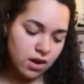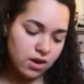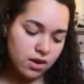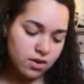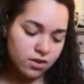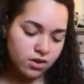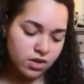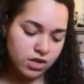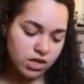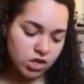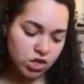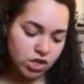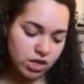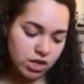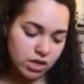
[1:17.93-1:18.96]
another
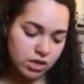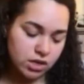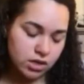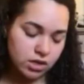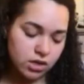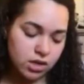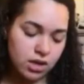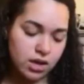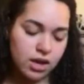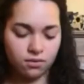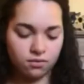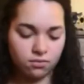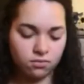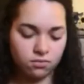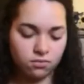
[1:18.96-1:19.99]
keychain
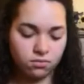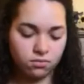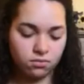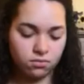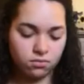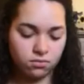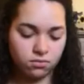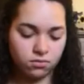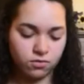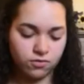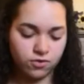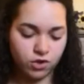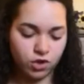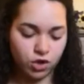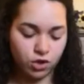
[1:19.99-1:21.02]

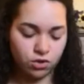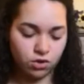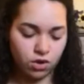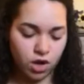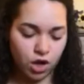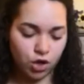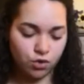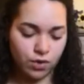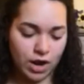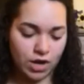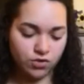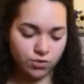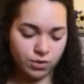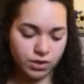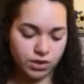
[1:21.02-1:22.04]
for a
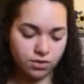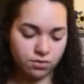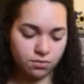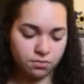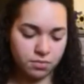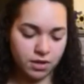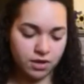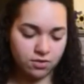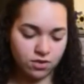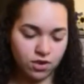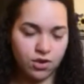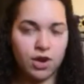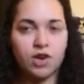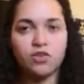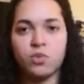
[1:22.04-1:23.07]
graduate, because I
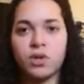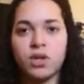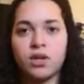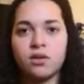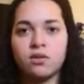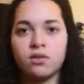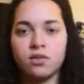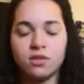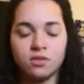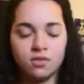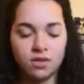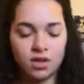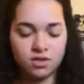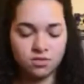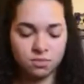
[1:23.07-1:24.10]
graduated this
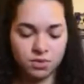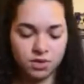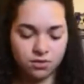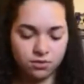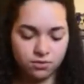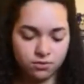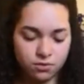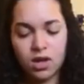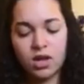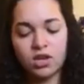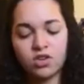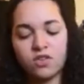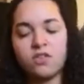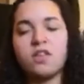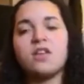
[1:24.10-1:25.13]
last spring. And
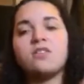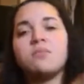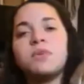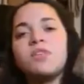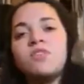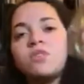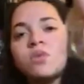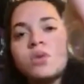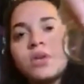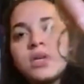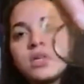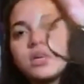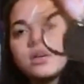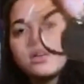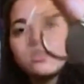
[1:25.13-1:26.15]
it just says, my
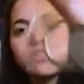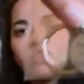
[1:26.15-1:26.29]
story is